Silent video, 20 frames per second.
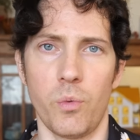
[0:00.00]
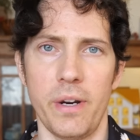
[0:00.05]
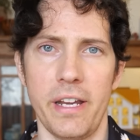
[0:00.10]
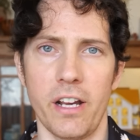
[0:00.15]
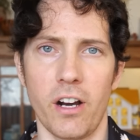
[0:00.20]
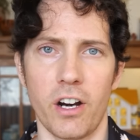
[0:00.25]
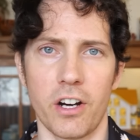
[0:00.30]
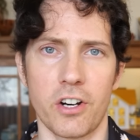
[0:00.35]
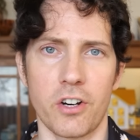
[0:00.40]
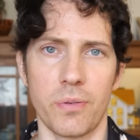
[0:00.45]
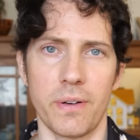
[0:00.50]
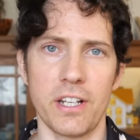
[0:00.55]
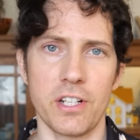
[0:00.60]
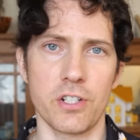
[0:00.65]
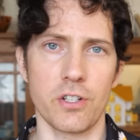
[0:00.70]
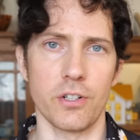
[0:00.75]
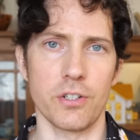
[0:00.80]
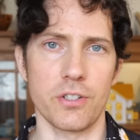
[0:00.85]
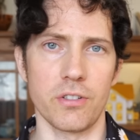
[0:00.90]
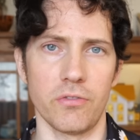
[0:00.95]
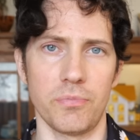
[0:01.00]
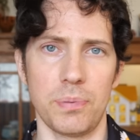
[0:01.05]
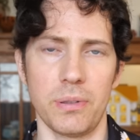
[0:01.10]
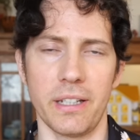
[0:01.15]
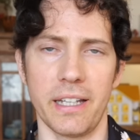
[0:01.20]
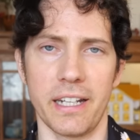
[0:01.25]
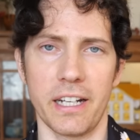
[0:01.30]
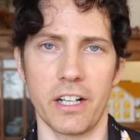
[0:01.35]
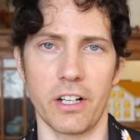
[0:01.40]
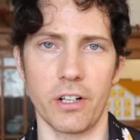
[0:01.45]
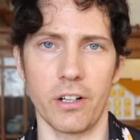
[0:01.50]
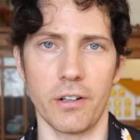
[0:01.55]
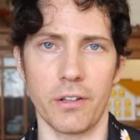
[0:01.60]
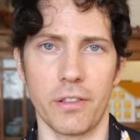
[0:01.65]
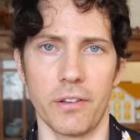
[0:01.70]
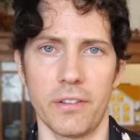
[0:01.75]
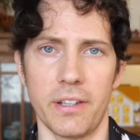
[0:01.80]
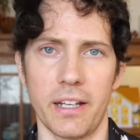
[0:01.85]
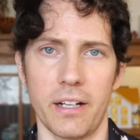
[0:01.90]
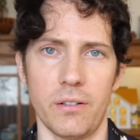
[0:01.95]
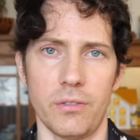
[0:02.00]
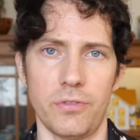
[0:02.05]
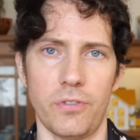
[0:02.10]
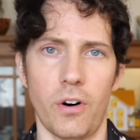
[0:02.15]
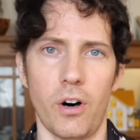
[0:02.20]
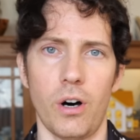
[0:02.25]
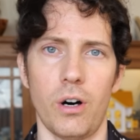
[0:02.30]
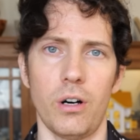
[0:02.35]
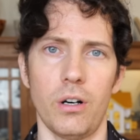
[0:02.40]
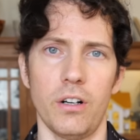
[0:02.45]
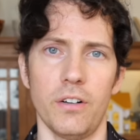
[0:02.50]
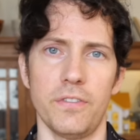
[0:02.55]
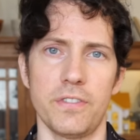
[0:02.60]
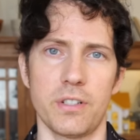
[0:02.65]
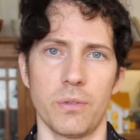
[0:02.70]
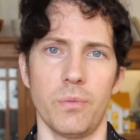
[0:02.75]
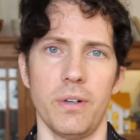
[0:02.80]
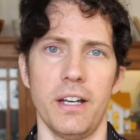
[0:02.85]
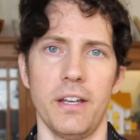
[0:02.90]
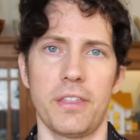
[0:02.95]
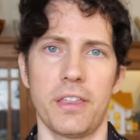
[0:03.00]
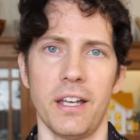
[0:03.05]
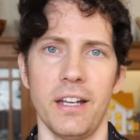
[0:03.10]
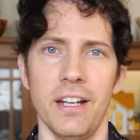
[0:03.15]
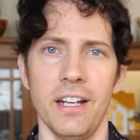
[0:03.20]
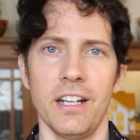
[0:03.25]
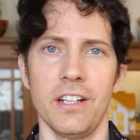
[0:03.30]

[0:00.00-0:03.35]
we are creatures of planet Earth that evolved with